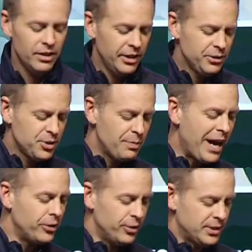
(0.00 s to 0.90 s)
Here's the
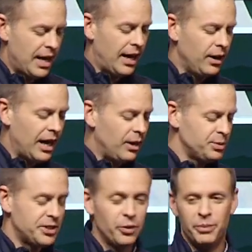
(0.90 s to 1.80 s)
bad news I, am
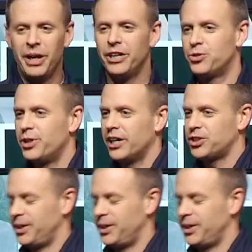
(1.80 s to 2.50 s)
still in my introduction.